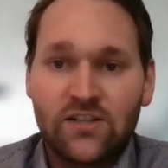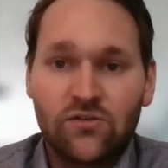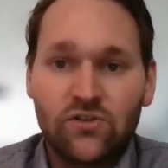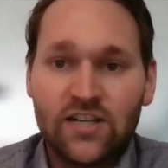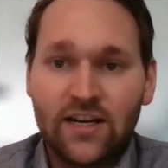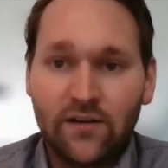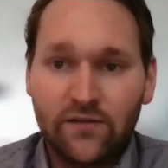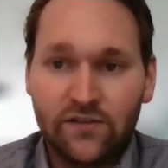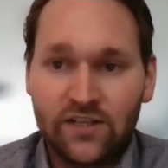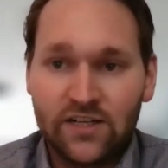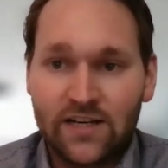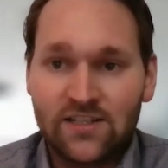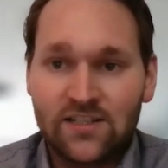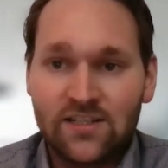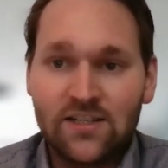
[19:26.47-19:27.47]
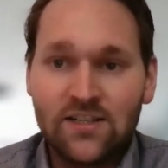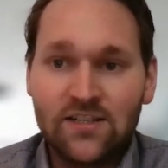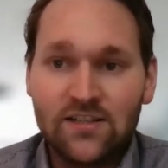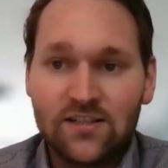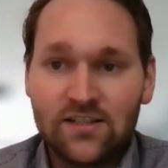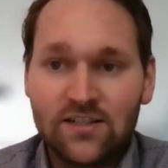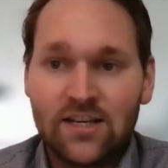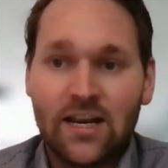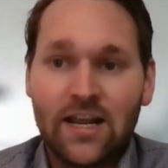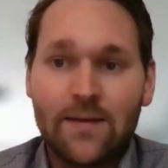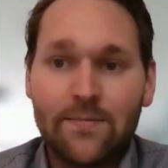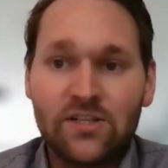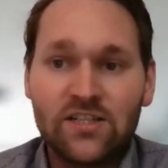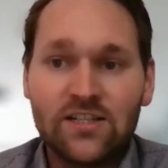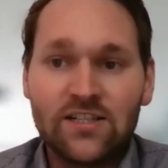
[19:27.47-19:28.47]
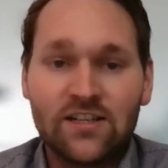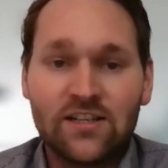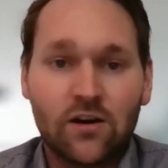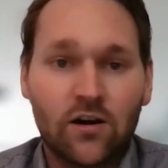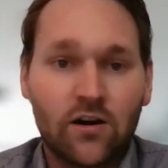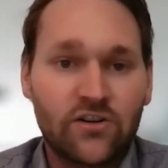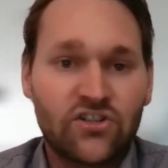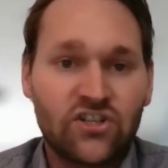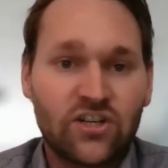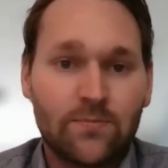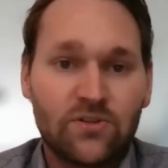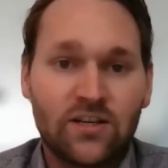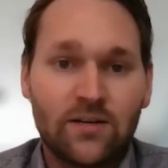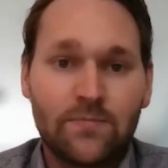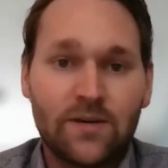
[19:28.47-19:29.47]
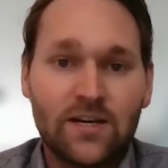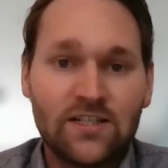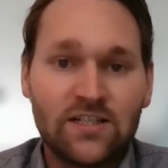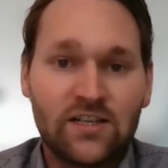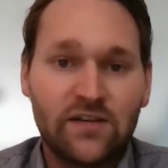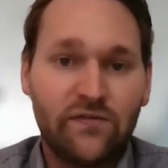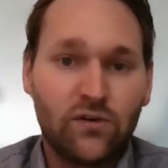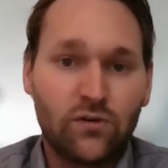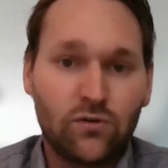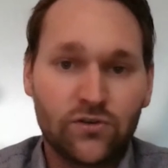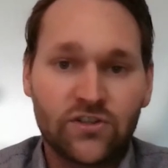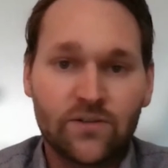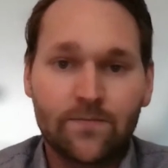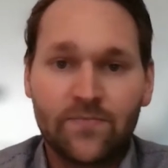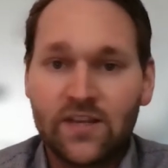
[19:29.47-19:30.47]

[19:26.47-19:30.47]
and to tell of the diseases, calamities, and hardships that made it difficult,